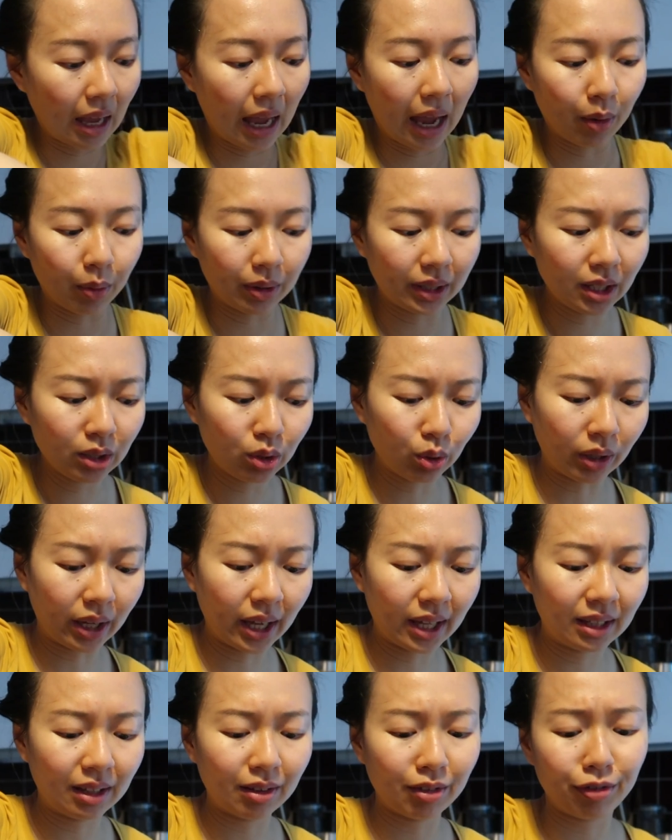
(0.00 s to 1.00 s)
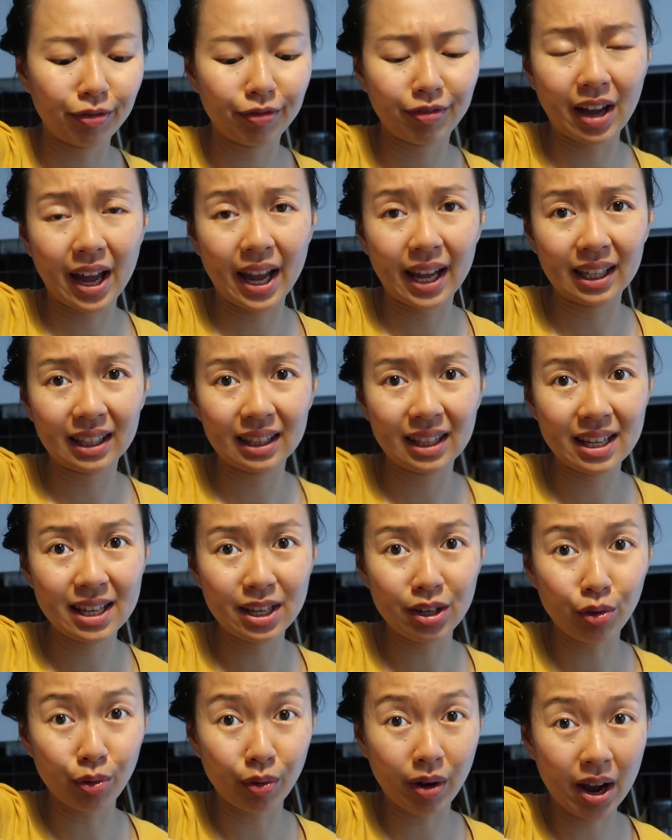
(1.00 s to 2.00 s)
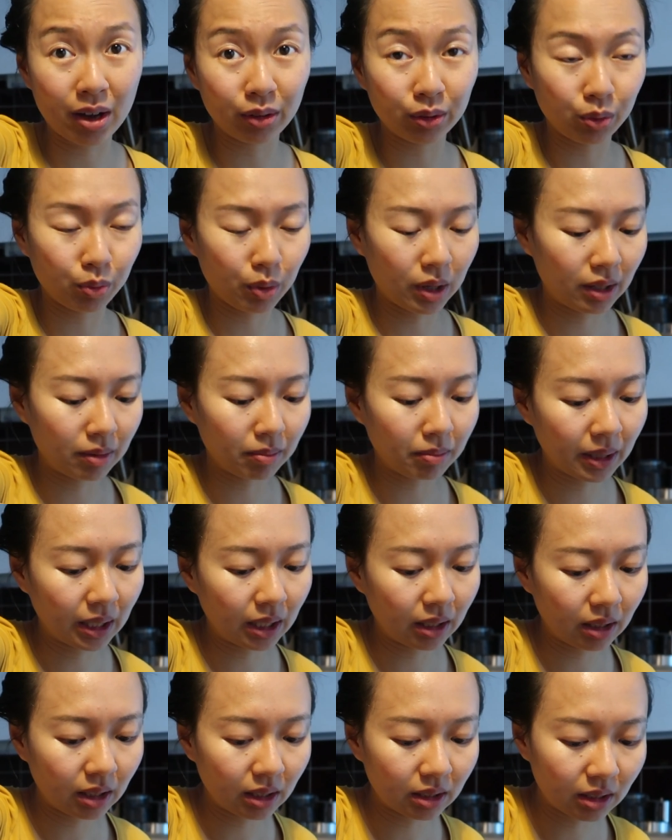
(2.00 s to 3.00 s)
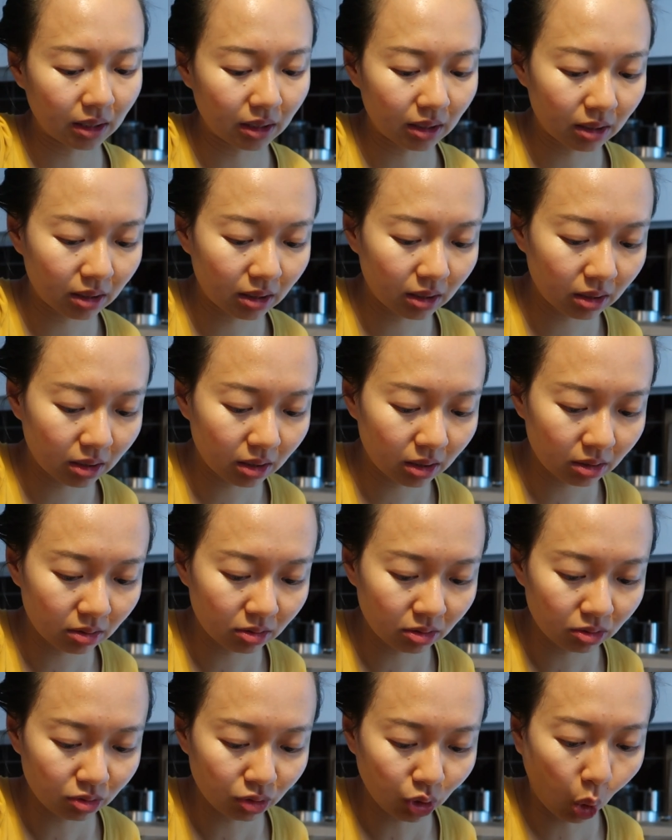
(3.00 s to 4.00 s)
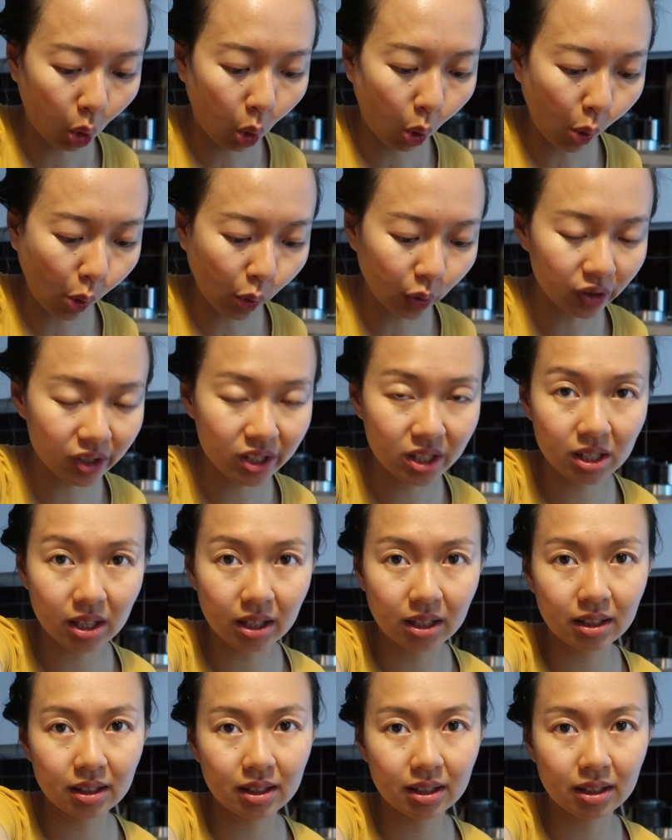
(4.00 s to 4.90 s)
I wanted to get the finely ground one, but this is coarse.